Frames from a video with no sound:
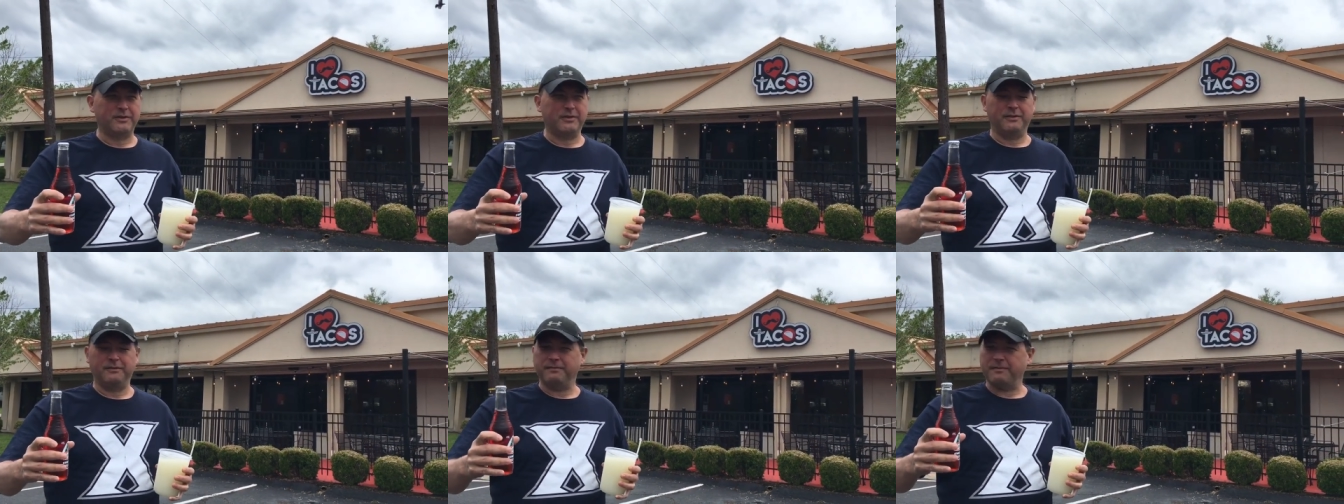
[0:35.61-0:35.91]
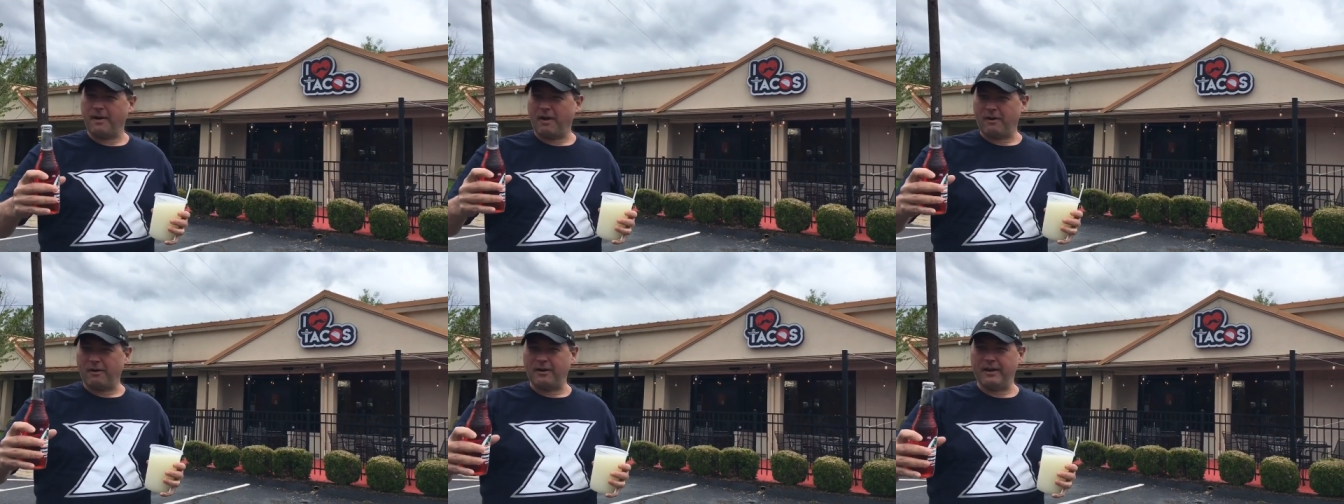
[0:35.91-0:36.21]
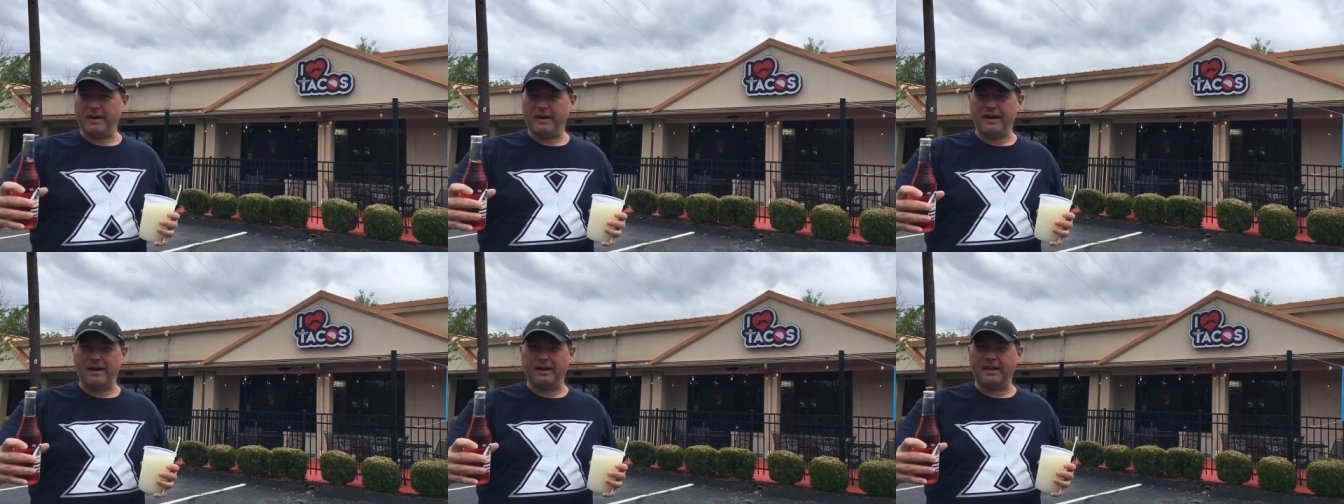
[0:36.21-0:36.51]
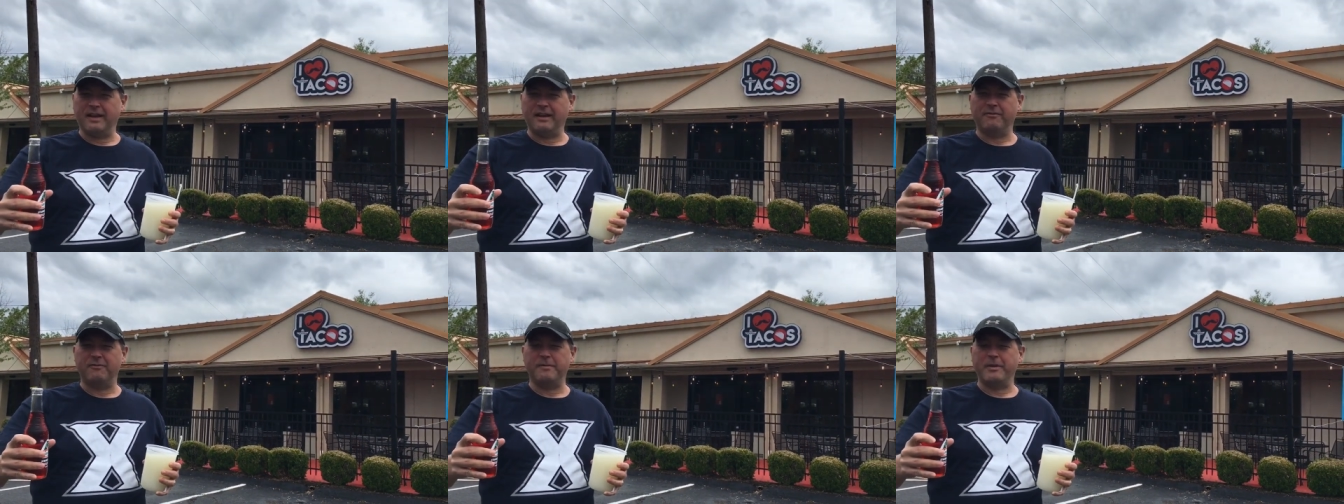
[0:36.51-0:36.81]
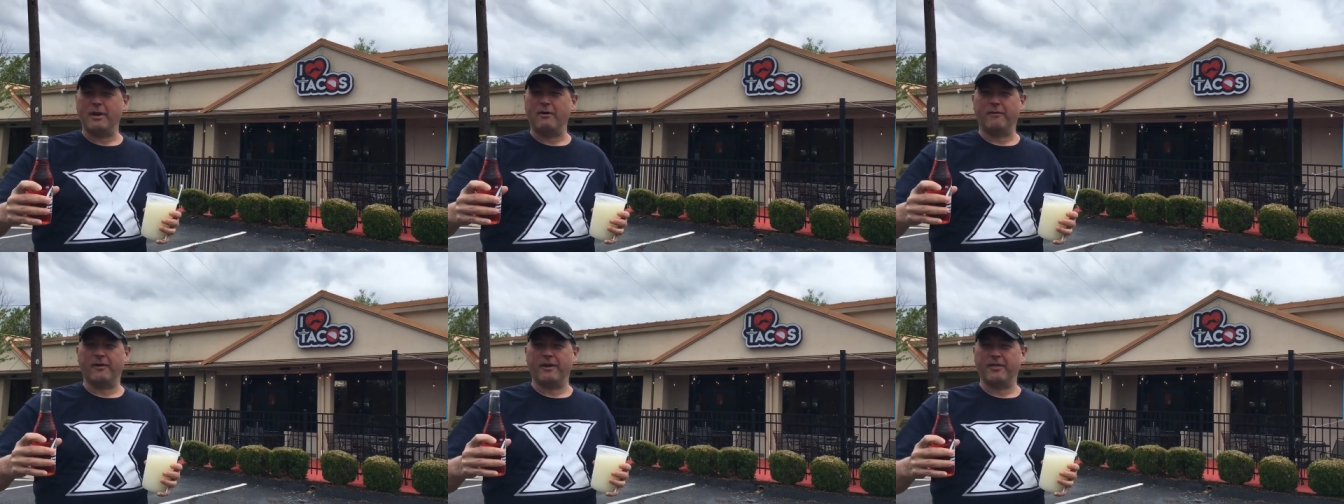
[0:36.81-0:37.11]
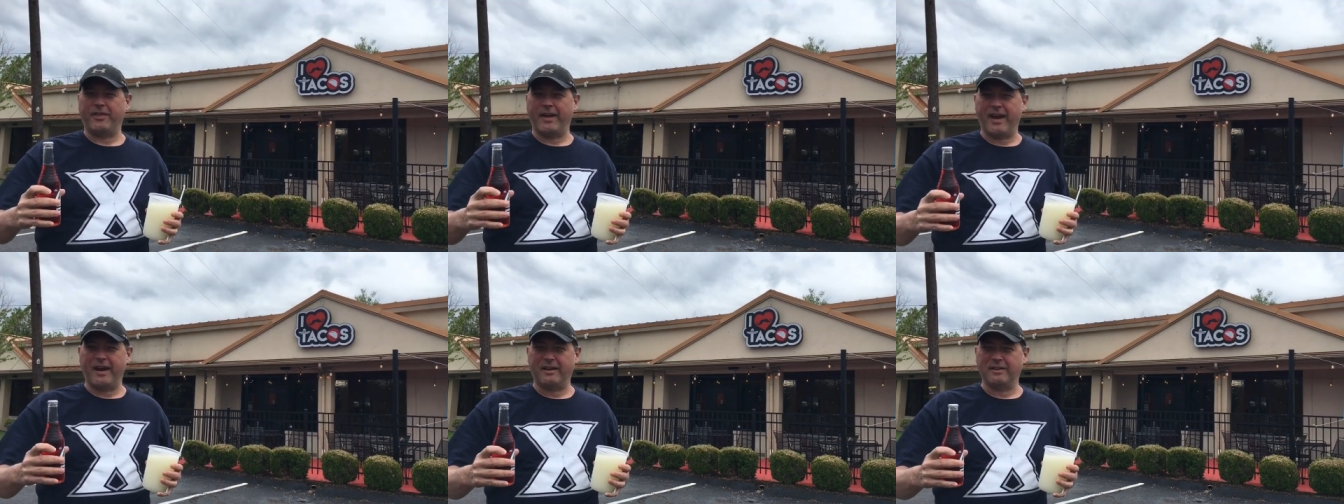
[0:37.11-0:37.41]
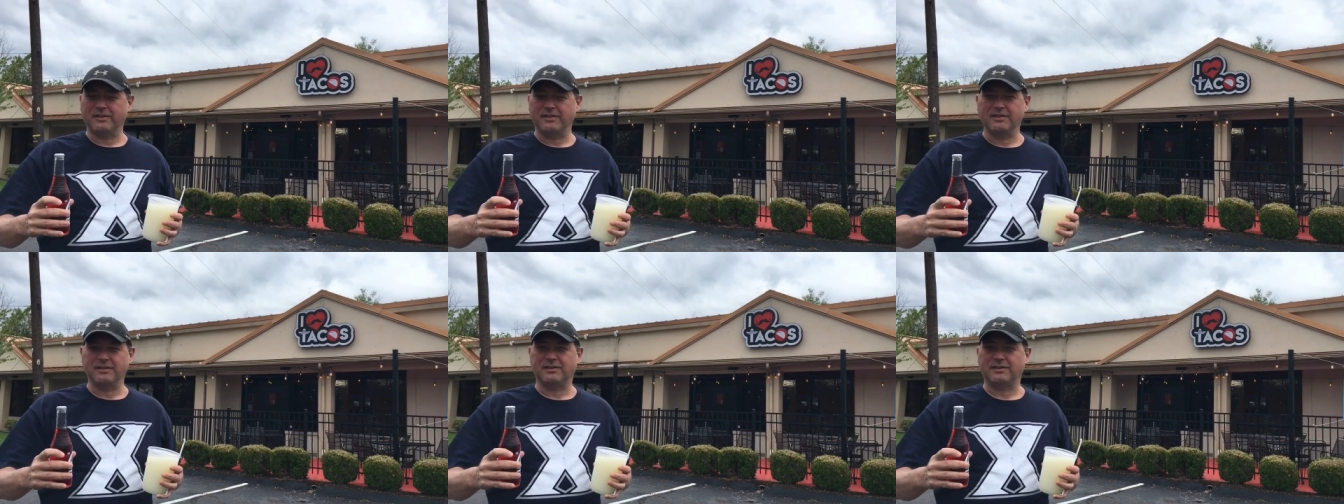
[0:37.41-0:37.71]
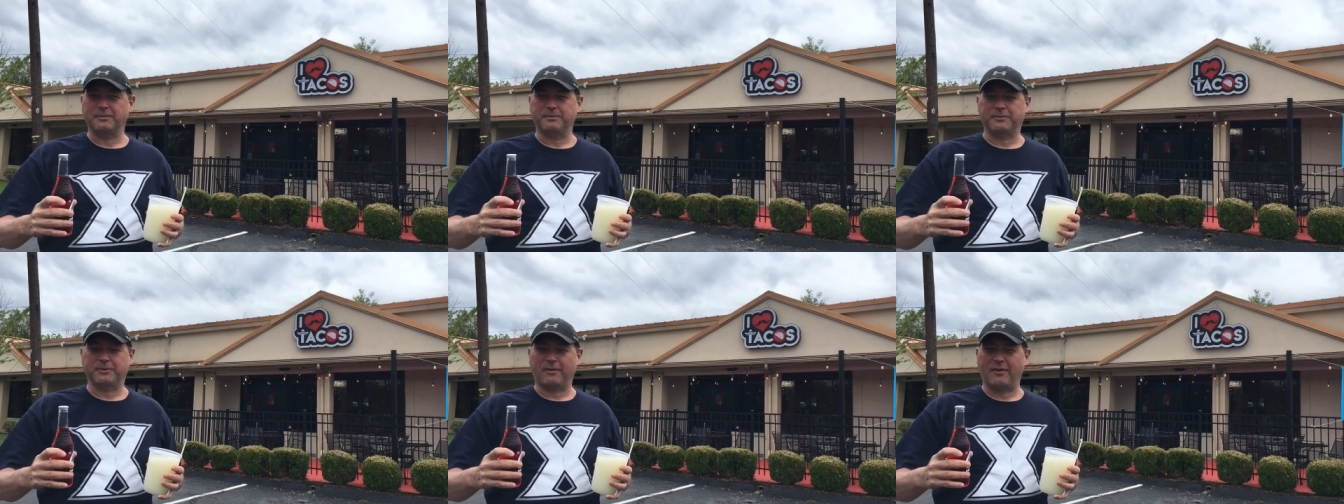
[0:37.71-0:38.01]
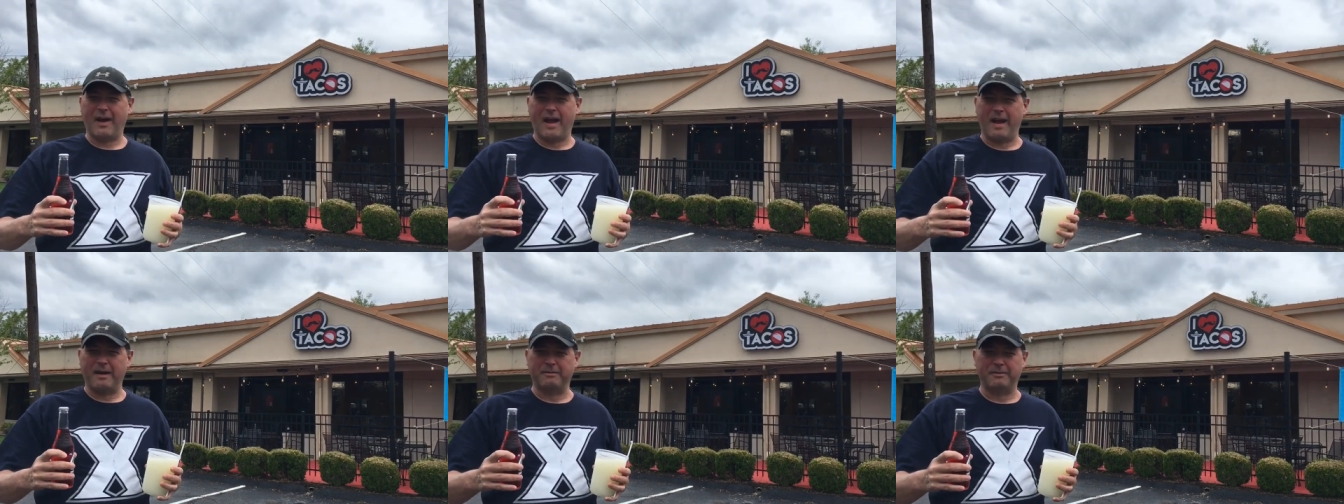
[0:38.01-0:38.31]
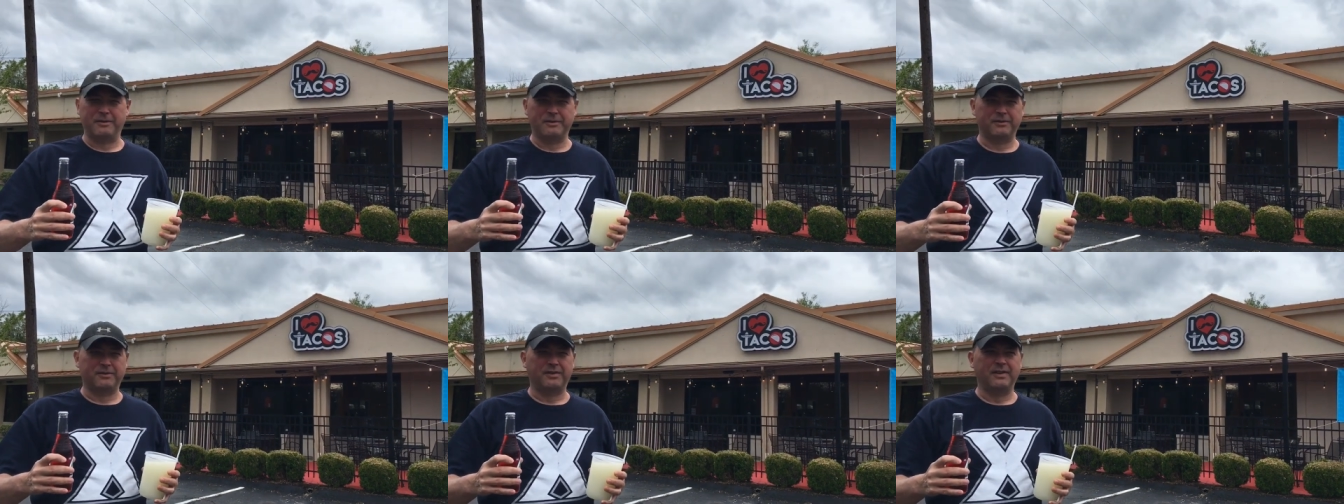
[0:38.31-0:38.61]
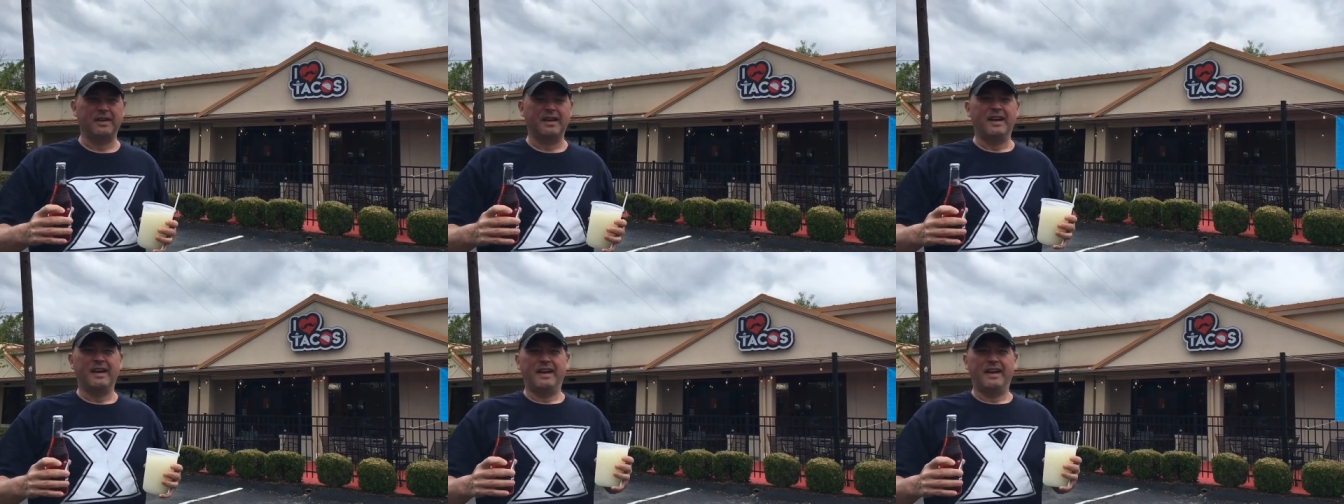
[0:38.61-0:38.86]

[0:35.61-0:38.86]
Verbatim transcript: You've already uh, given me over a thousand subscribers,